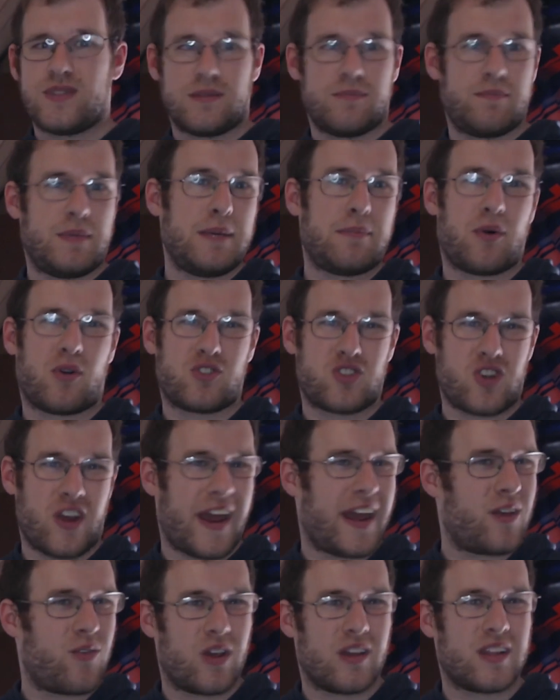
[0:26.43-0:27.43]
people try
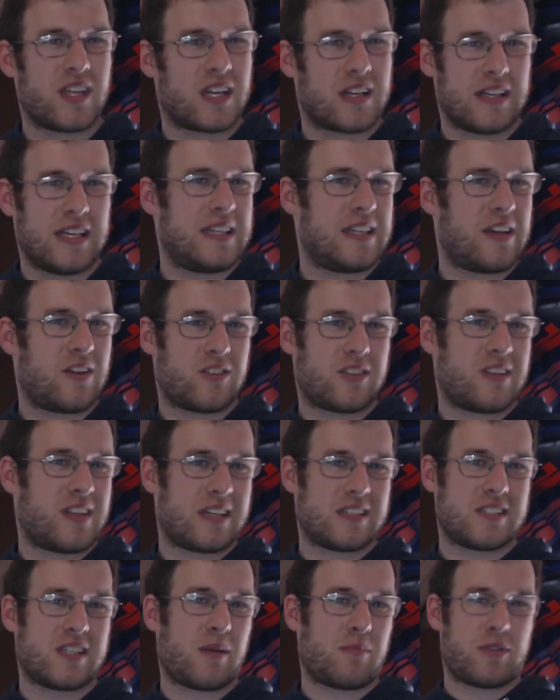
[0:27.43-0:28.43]
and really clean their
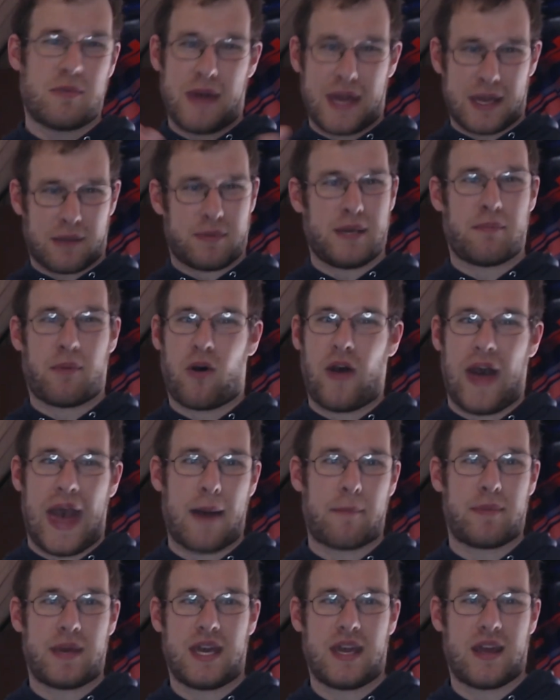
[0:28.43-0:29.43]
things up to make people
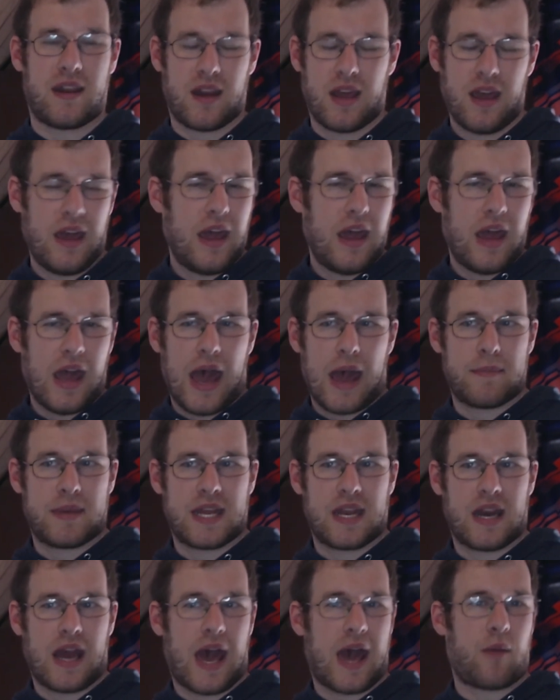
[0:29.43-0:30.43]
happy, and I
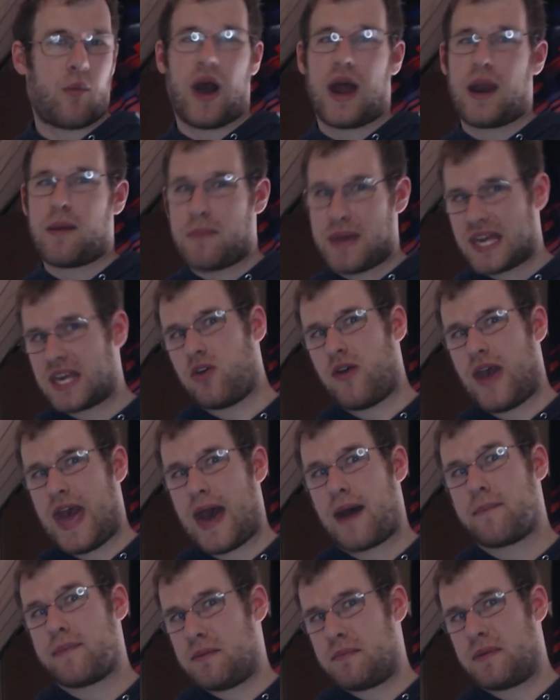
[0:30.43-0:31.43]
mean, I want to make you
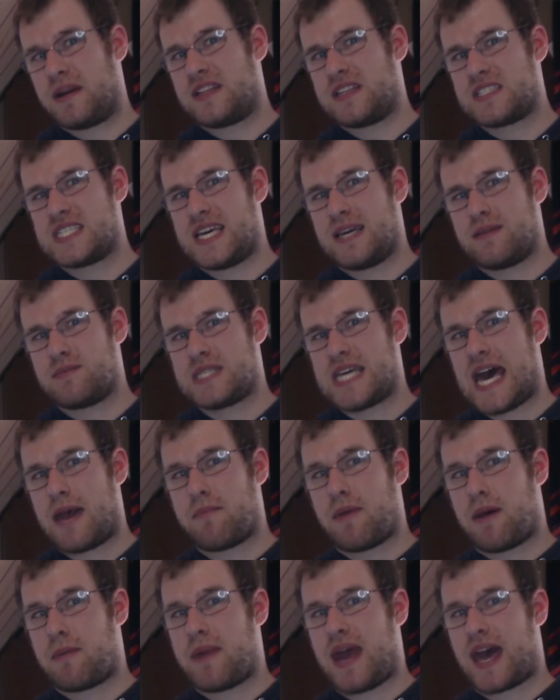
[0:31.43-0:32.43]
happy, but at the same
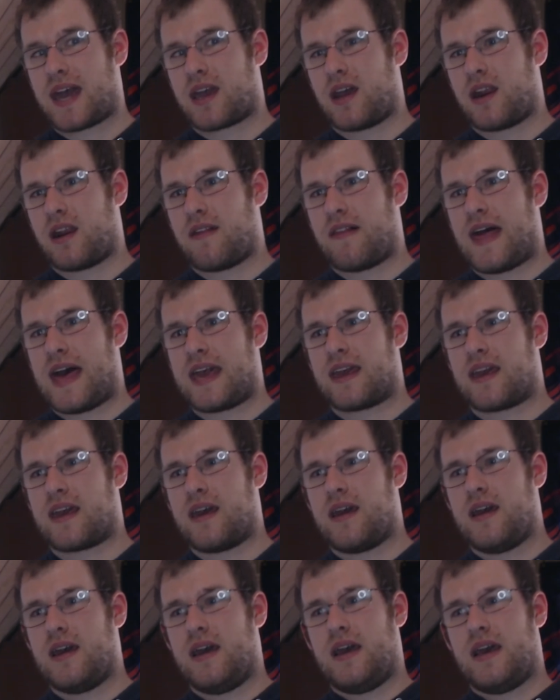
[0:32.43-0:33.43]
time, I'm not going to,
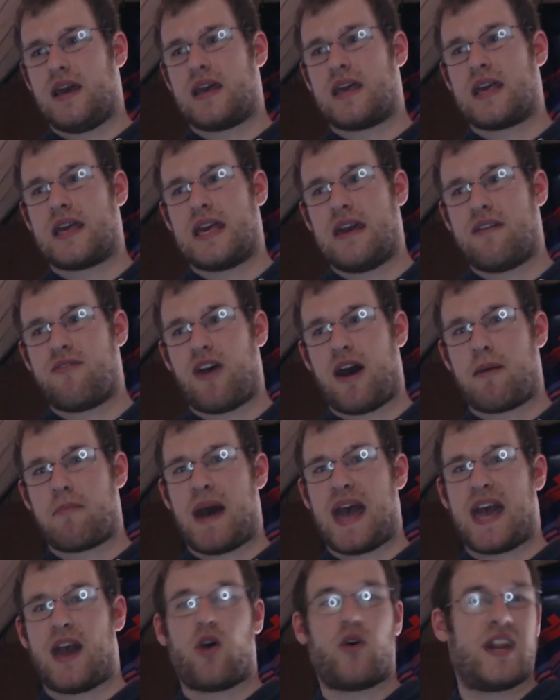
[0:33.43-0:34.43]
give up
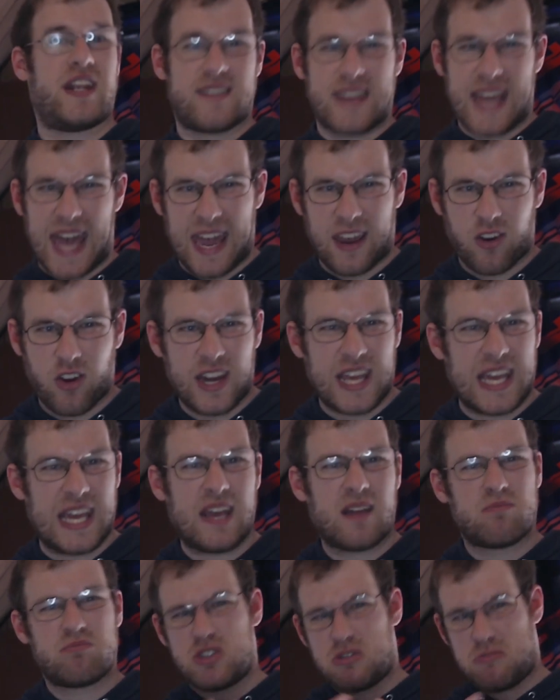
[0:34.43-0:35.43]
my own integrity
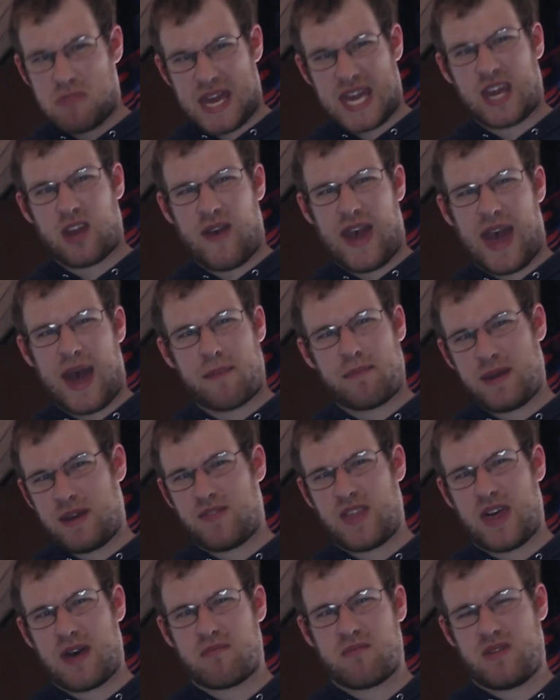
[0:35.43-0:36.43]
to make you happy, if
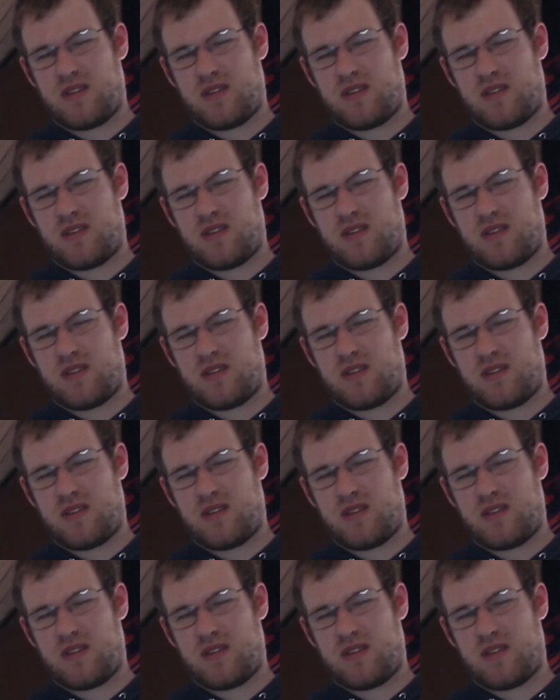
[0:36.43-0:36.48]
that